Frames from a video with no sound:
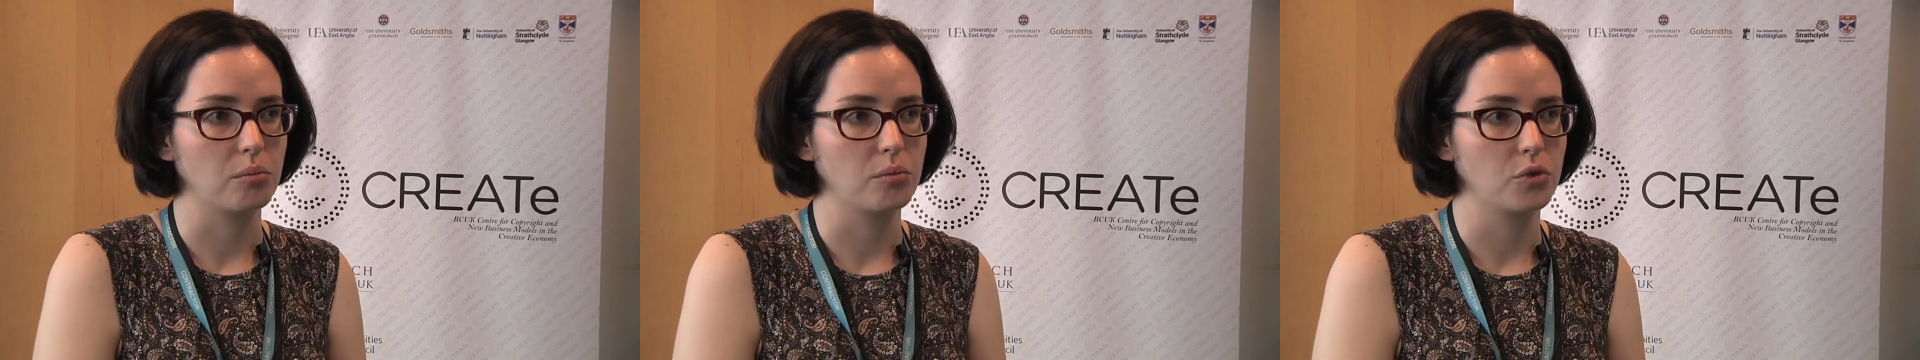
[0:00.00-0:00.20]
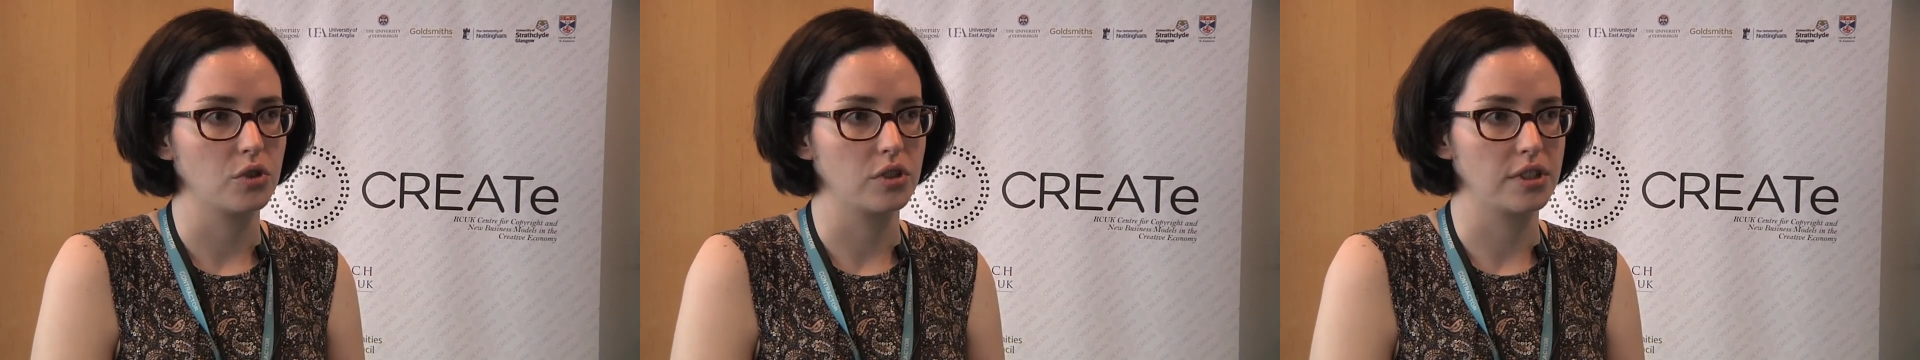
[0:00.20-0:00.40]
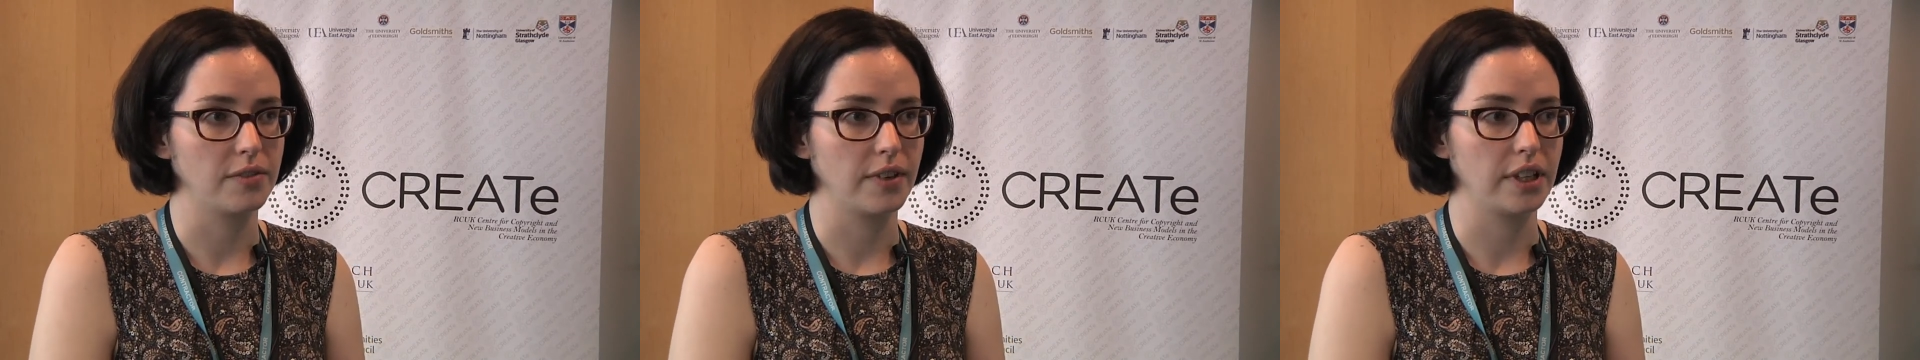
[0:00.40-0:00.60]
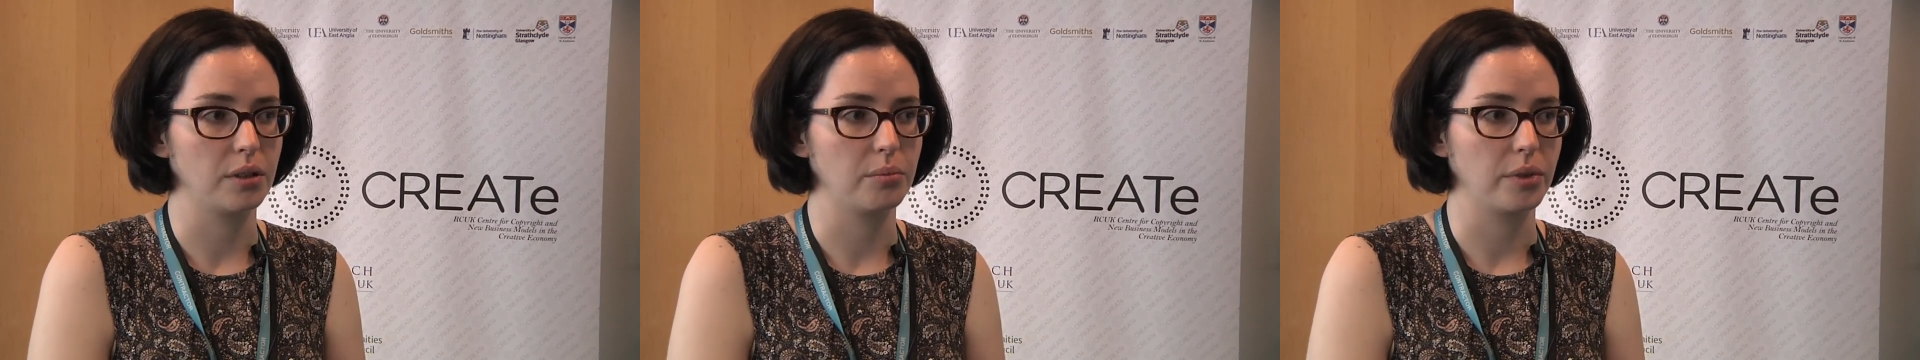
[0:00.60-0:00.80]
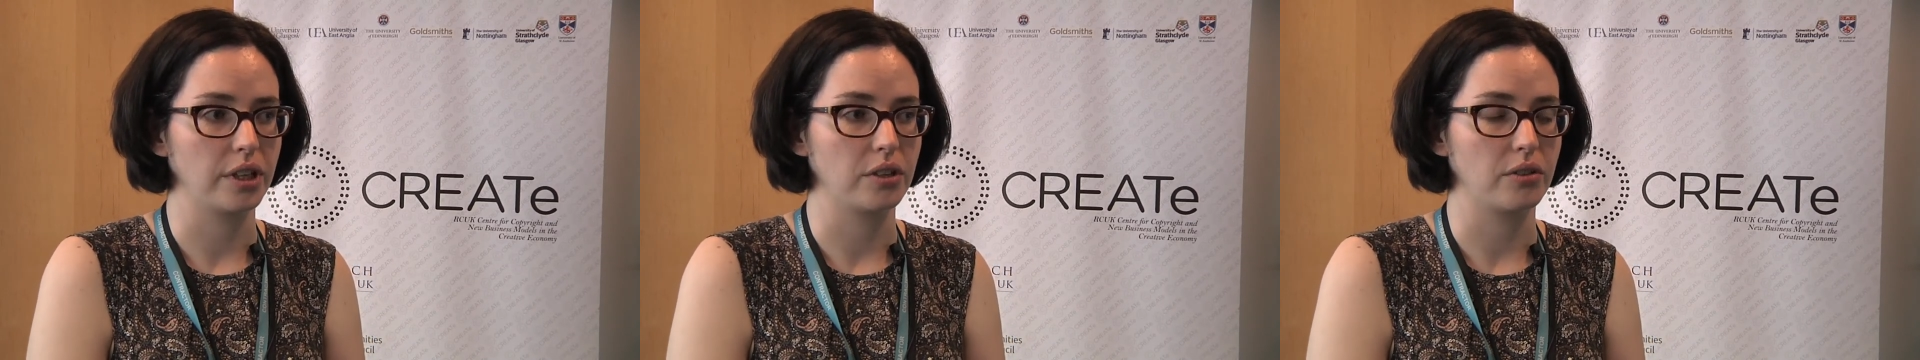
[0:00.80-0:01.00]
should
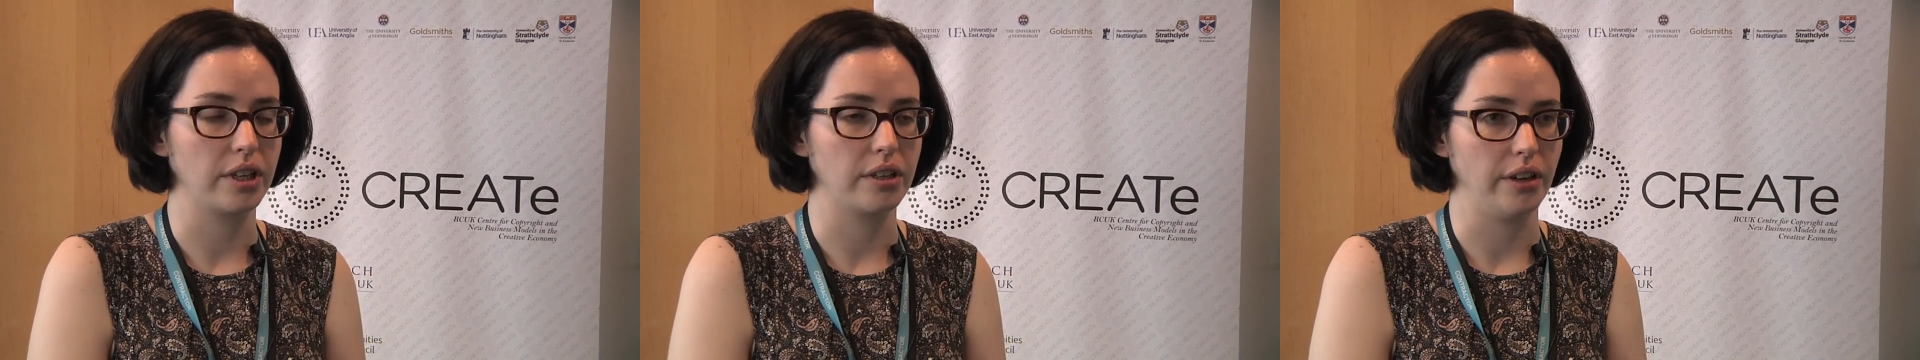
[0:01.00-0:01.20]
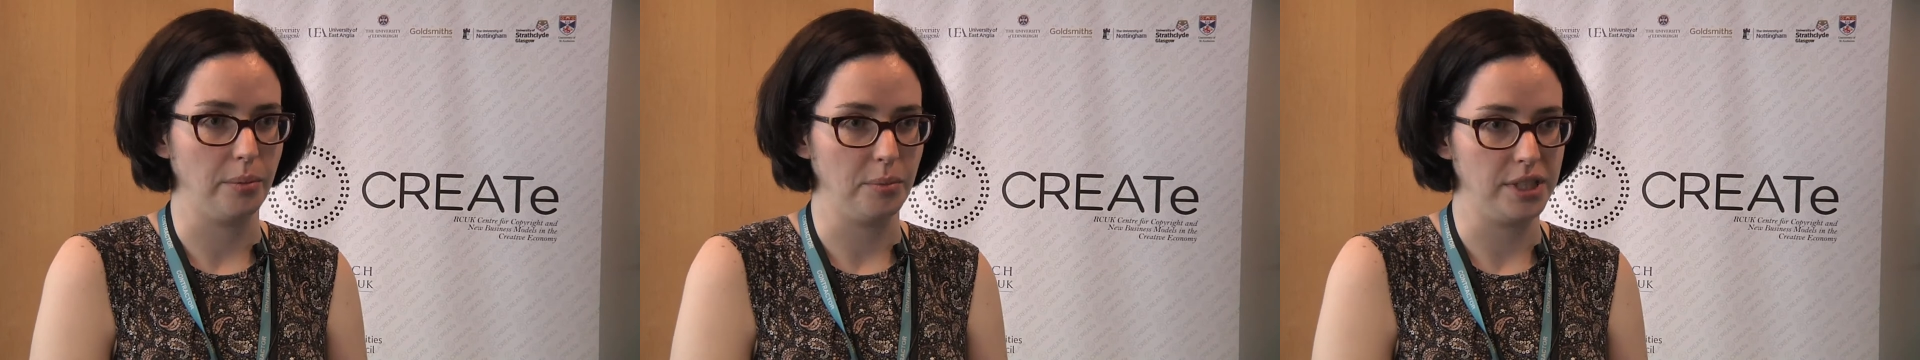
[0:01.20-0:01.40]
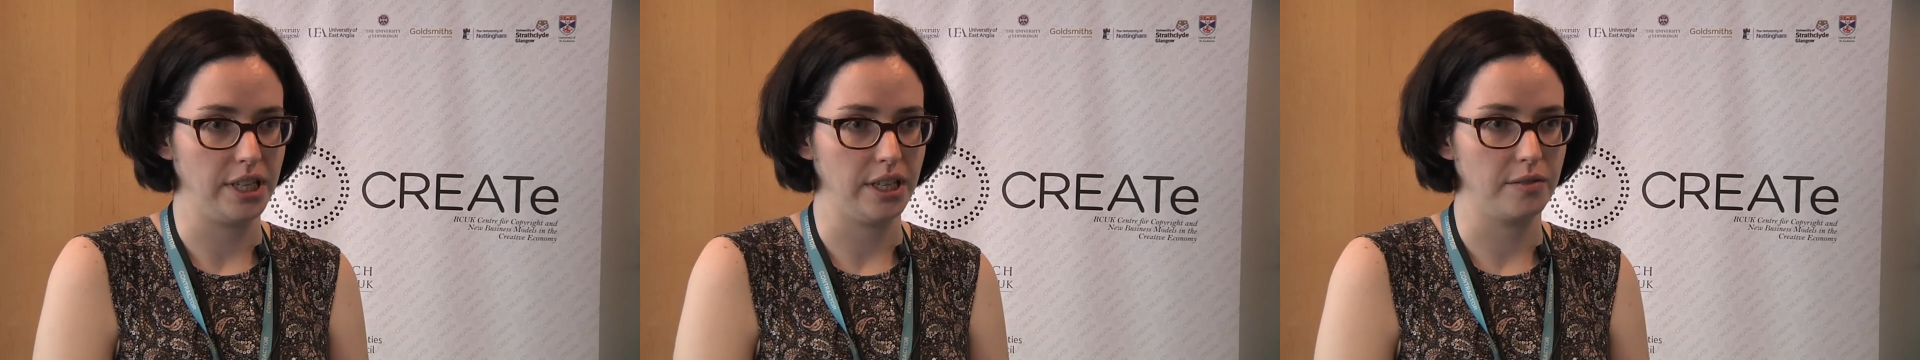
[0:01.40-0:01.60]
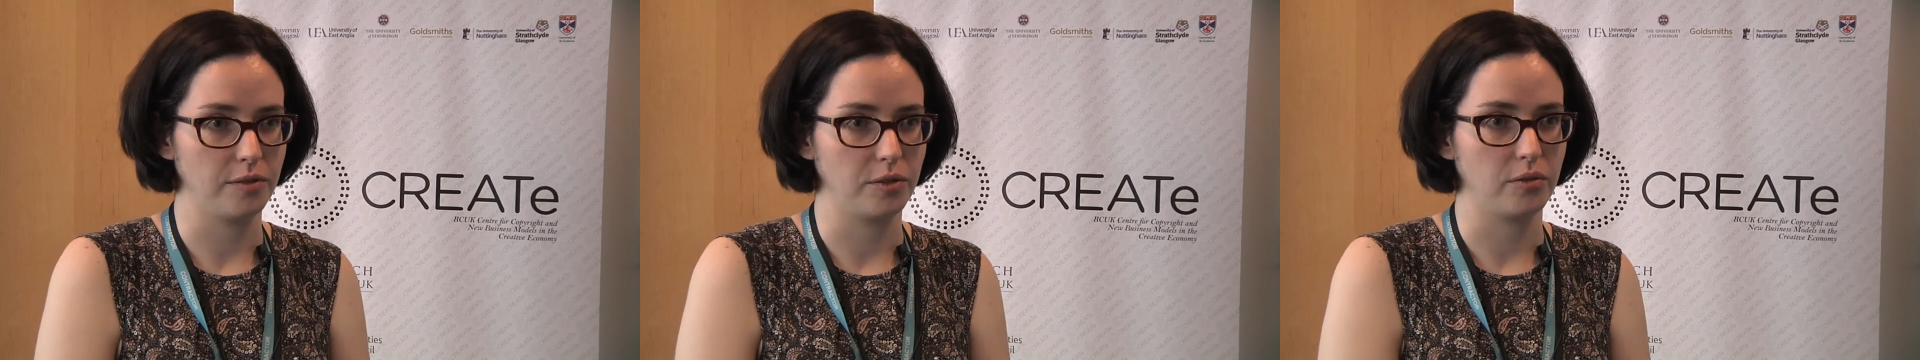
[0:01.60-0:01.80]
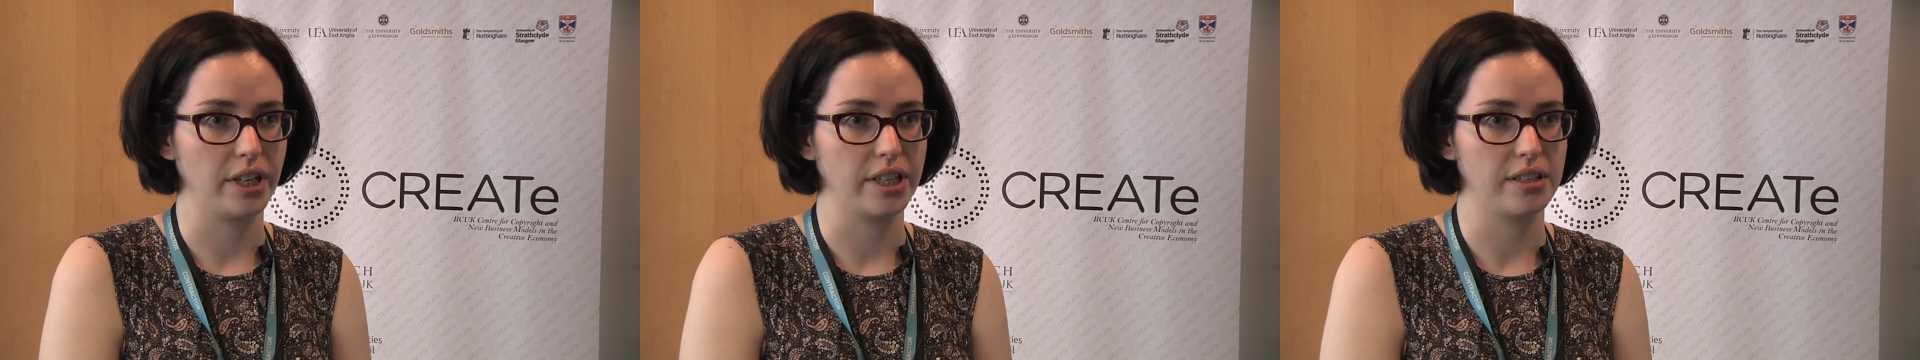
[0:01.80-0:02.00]
develop a greater appetite
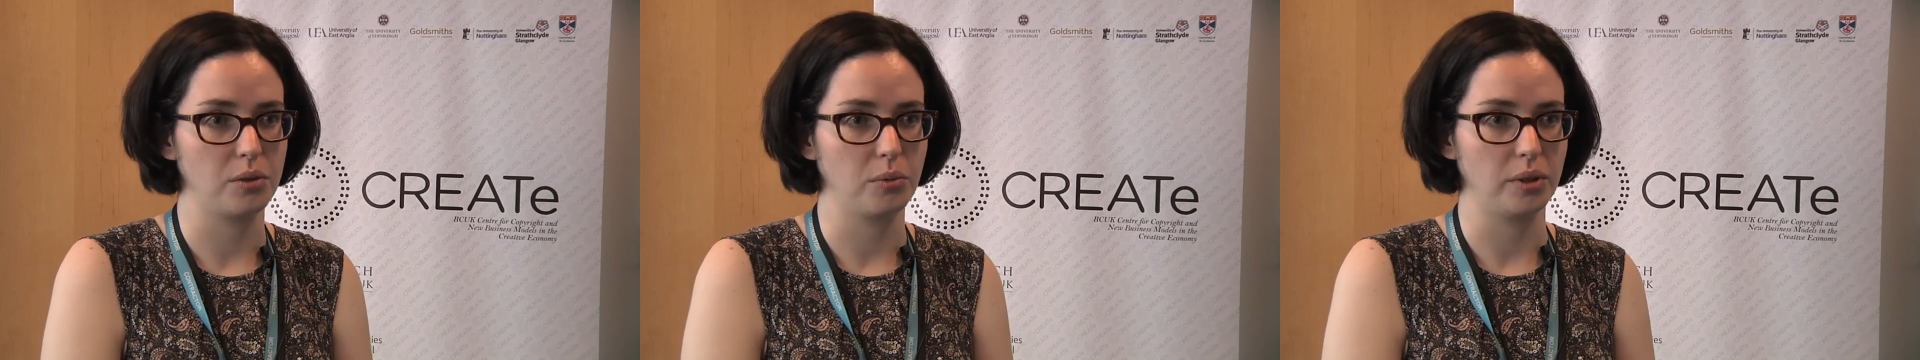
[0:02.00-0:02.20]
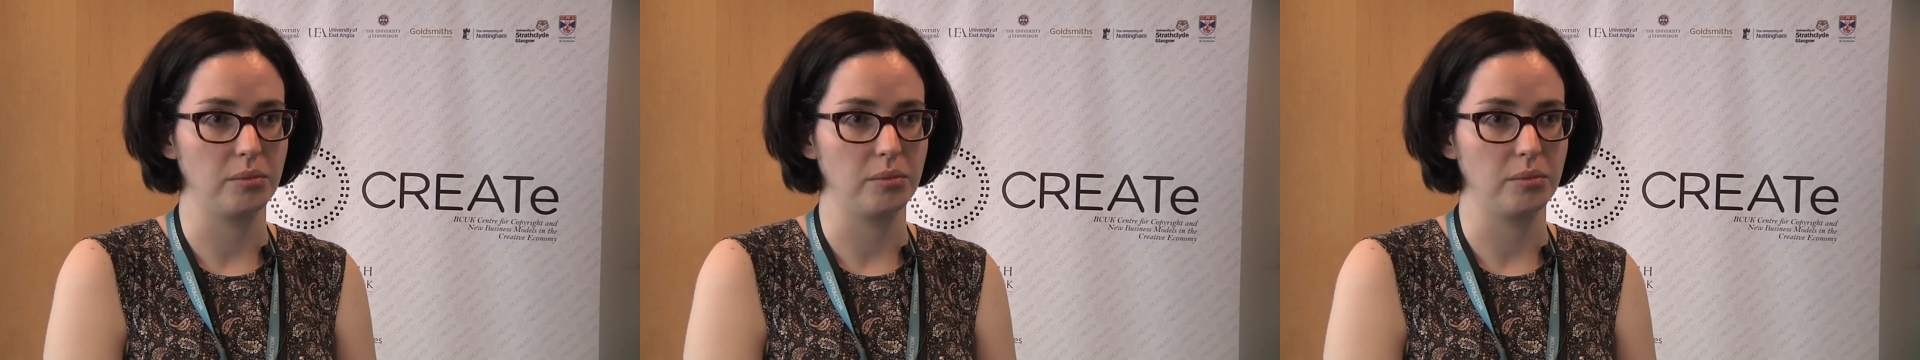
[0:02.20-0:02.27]
for risk